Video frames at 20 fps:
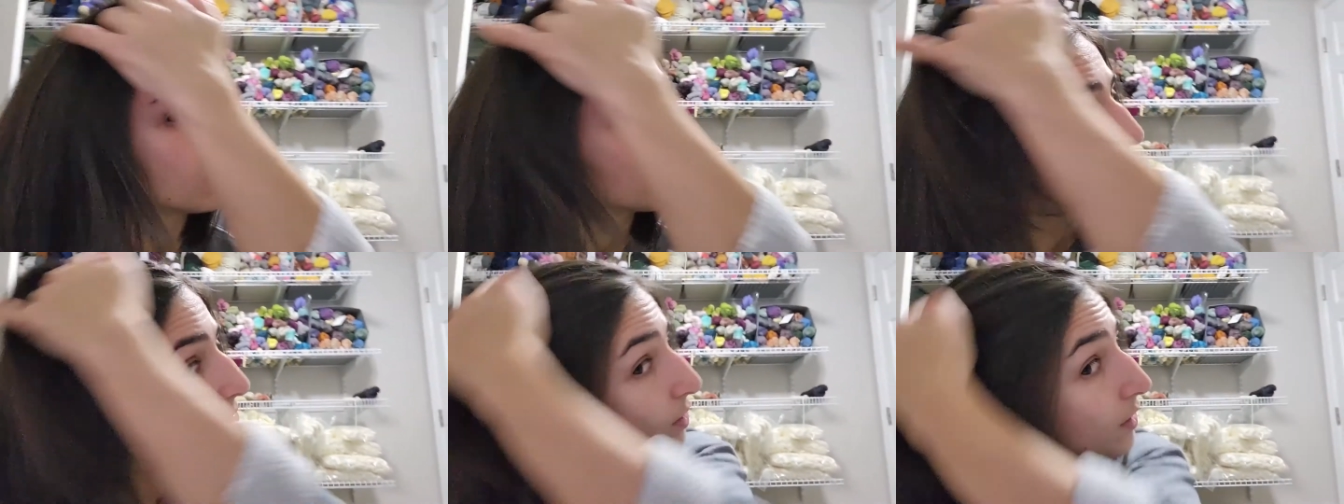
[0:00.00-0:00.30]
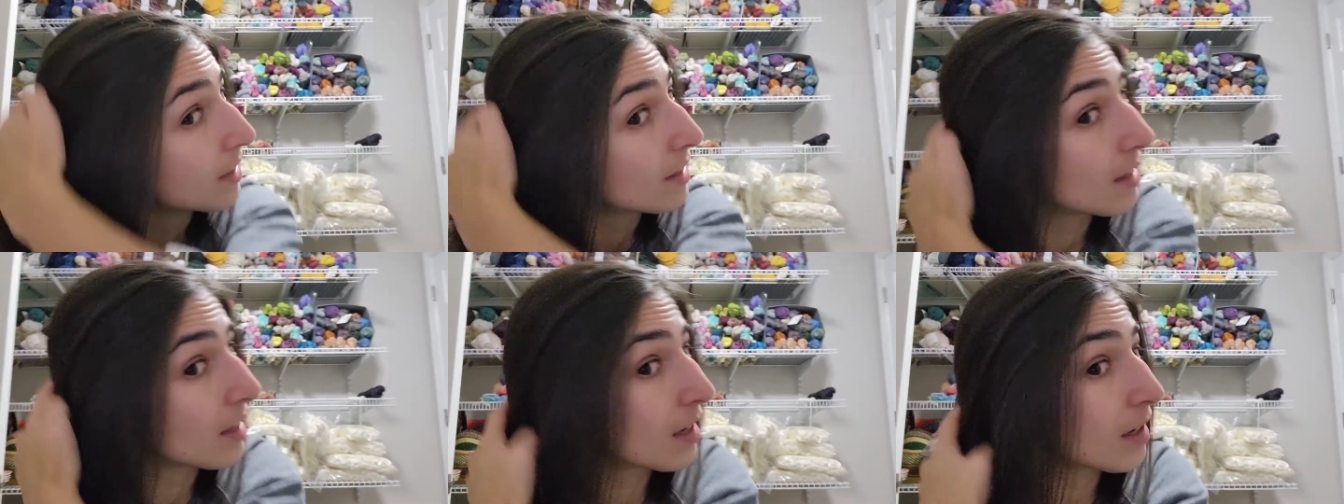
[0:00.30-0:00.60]

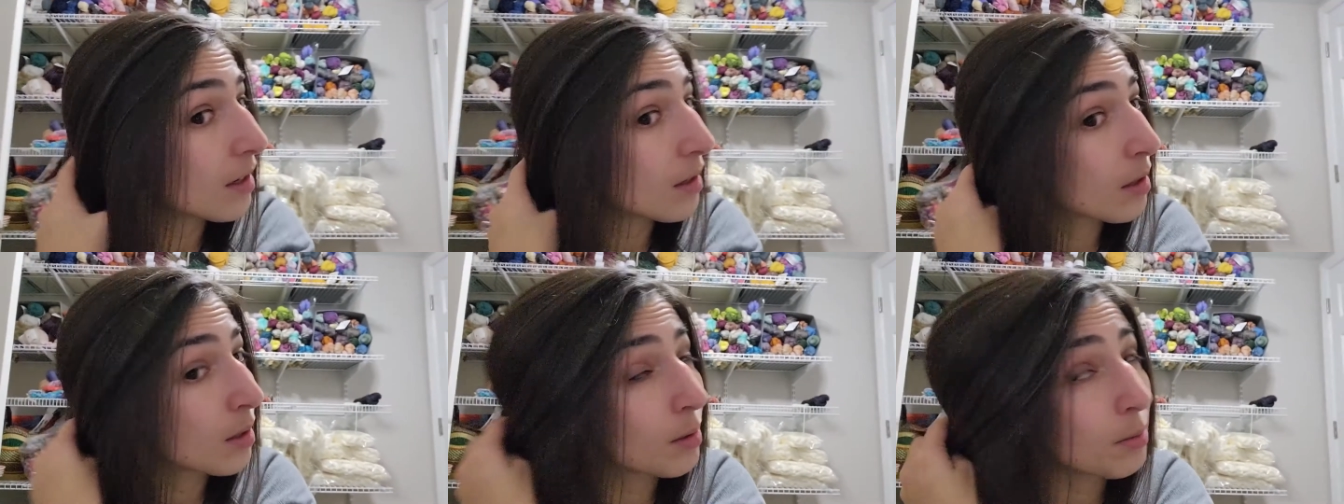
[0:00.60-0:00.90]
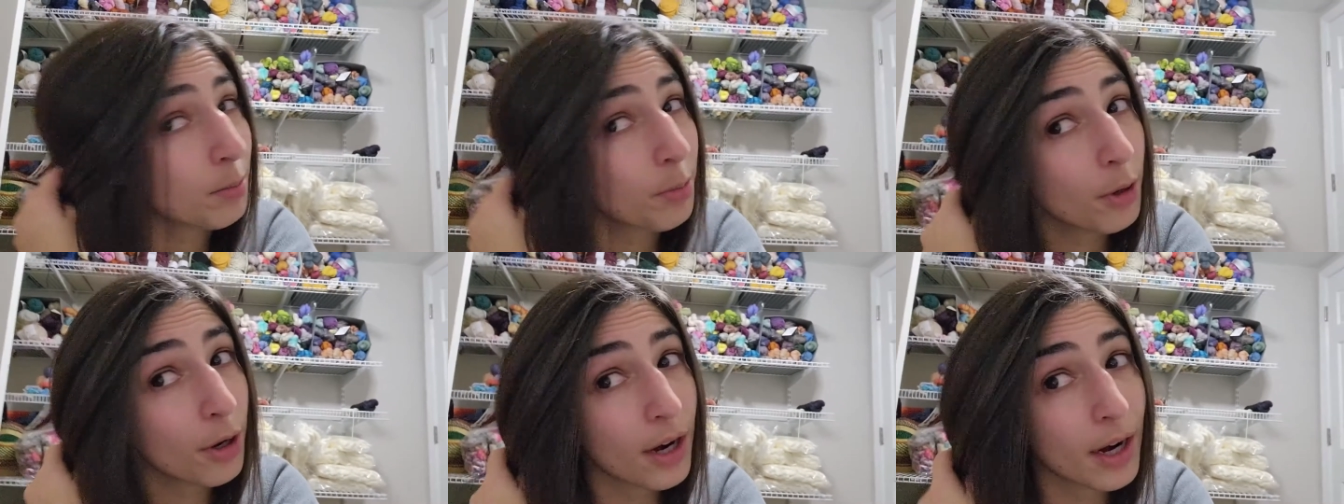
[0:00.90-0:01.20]
So I think
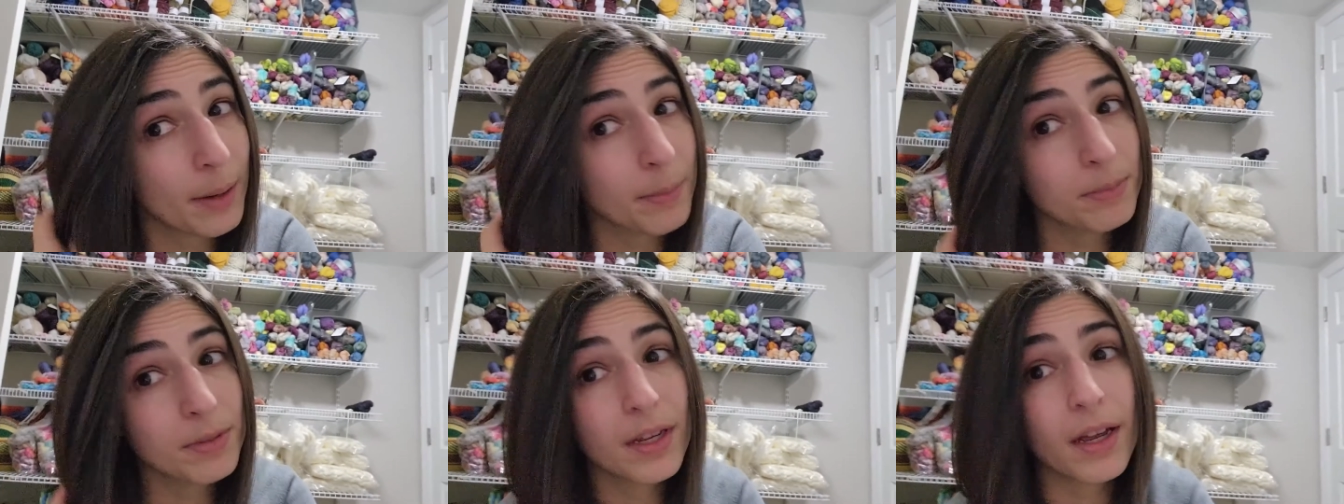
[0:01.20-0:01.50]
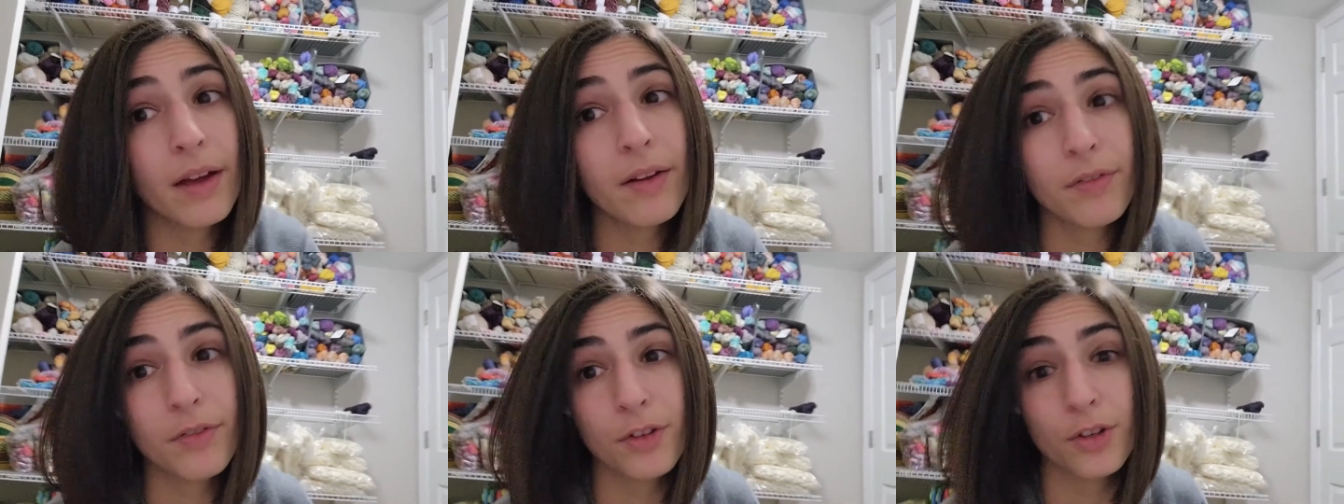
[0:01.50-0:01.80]
perhaps
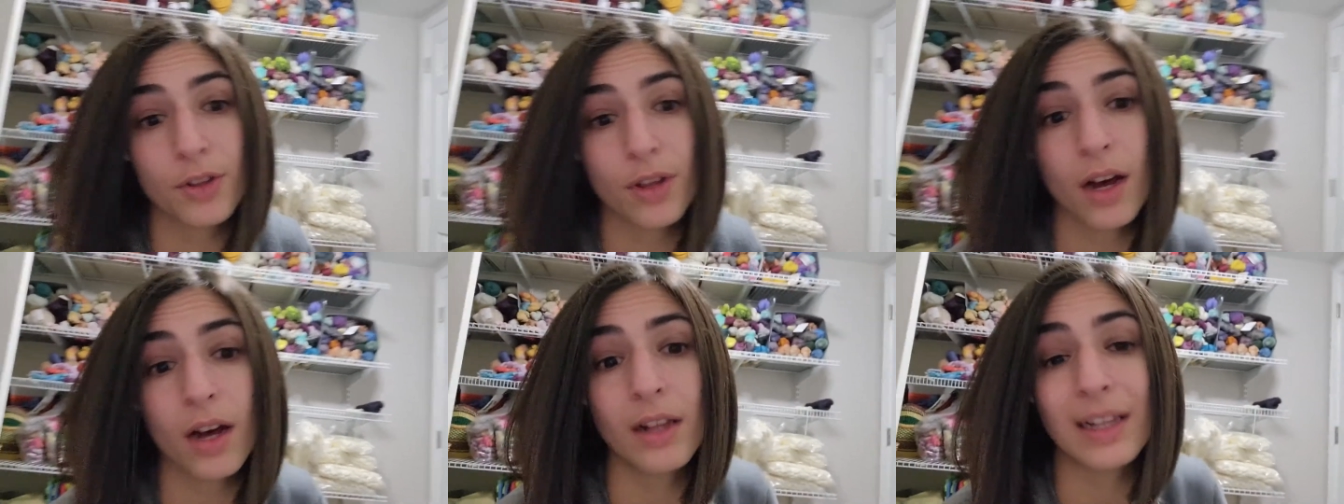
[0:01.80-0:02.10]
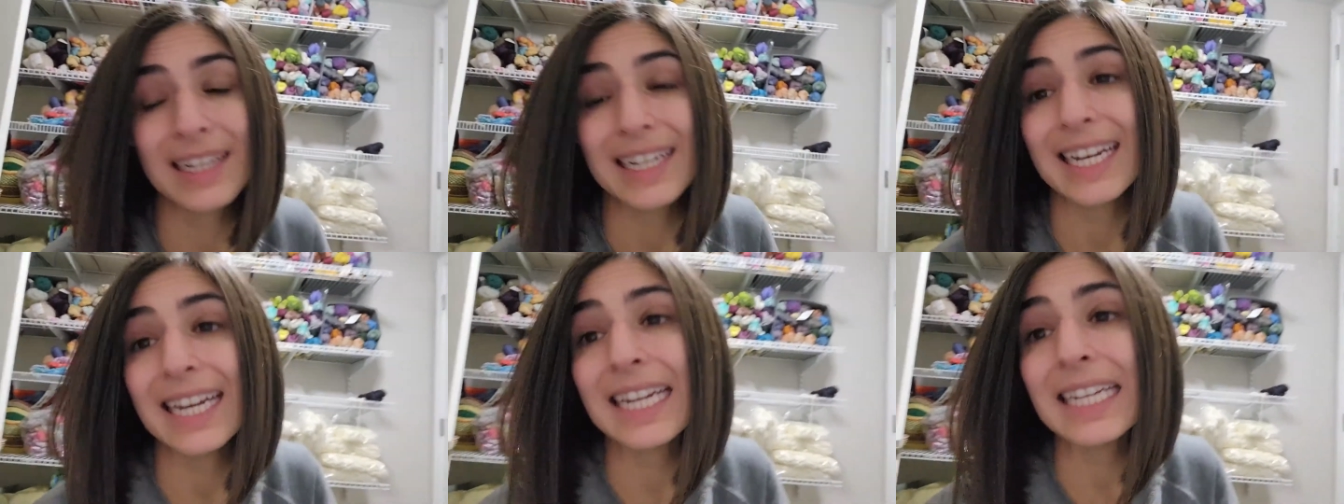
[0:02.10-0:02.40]
after the
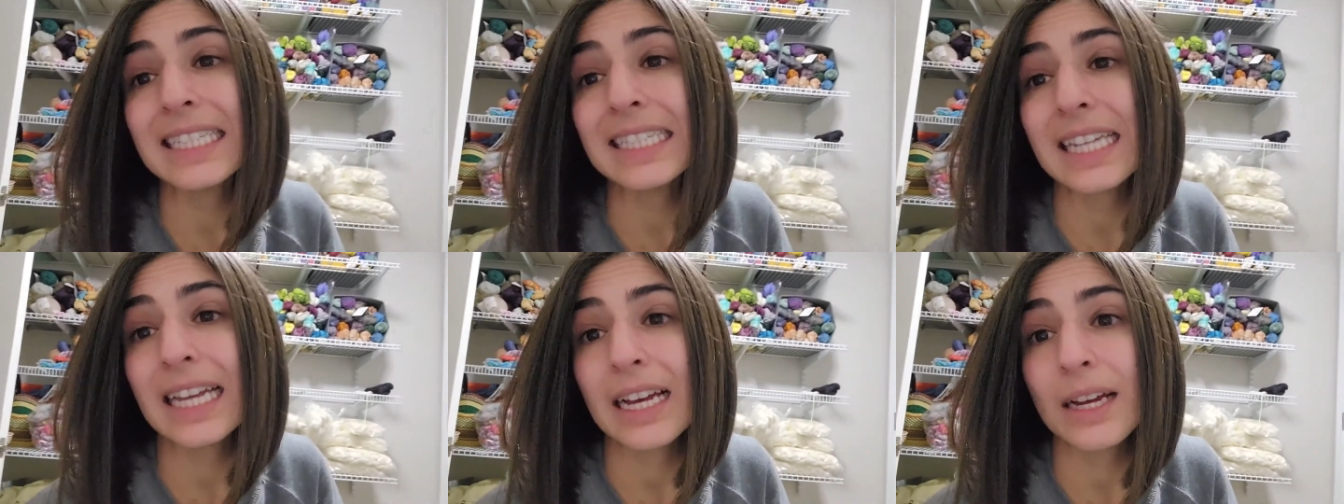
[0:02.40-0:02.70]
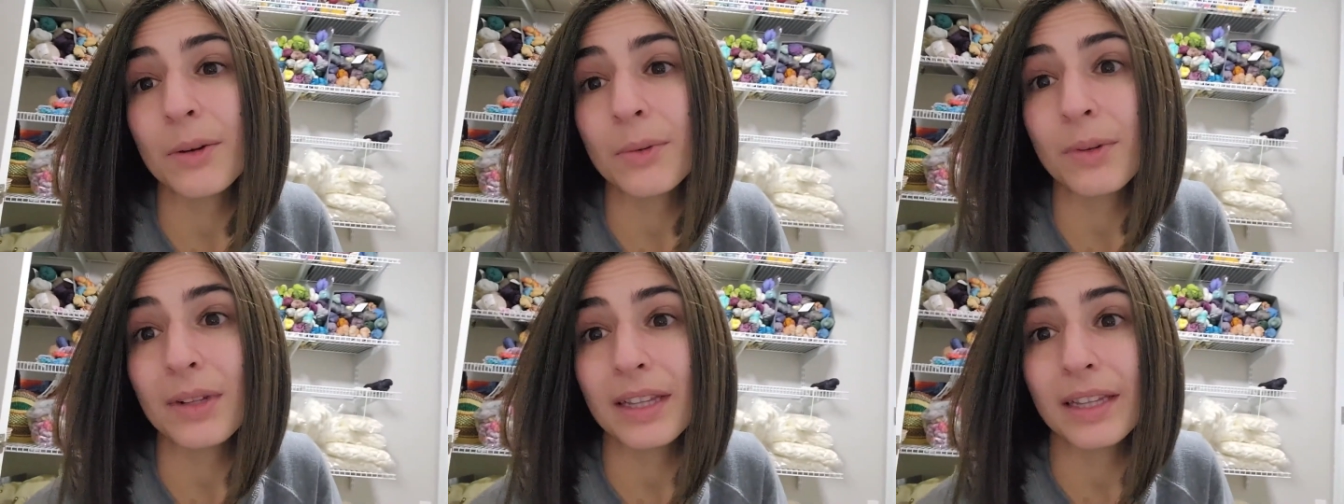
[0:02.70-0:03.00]
holidays,
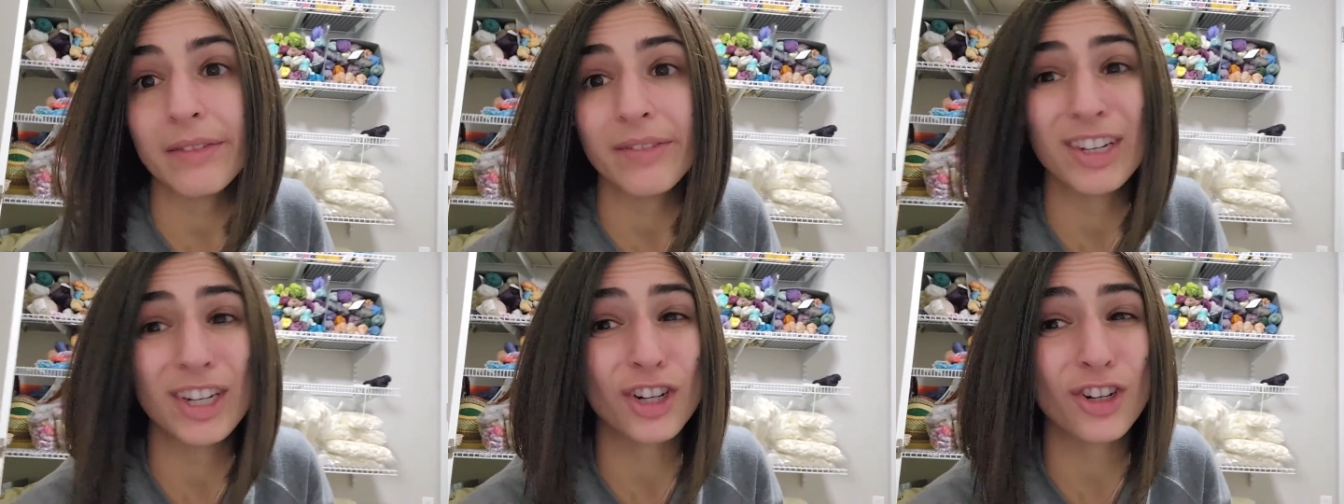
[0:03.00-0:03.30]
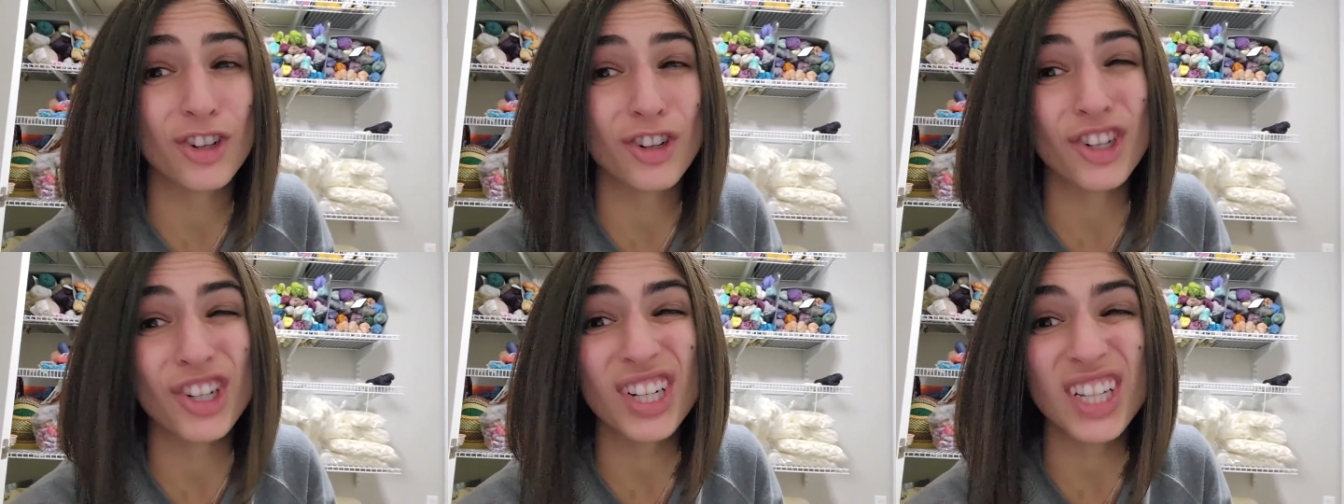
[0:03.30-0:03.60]
I will leave it
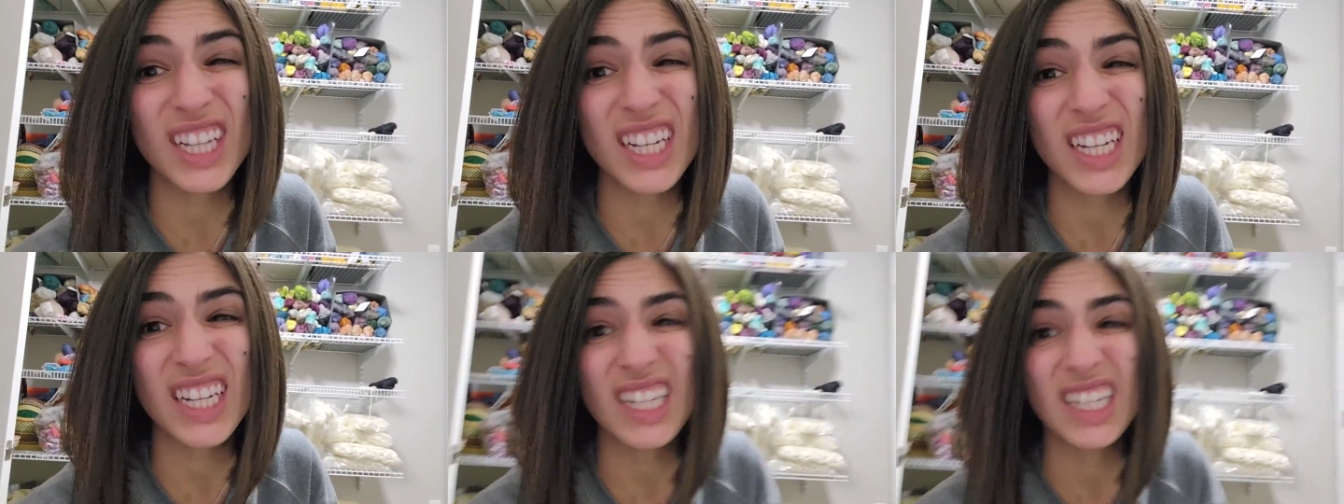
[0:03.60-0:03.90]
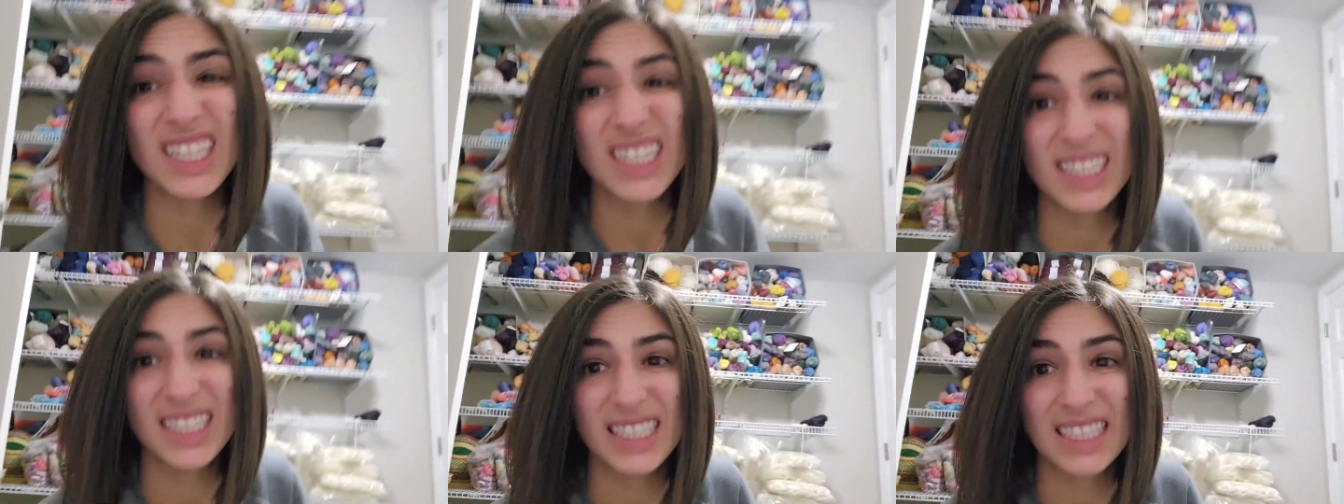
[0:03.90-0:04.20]
curly.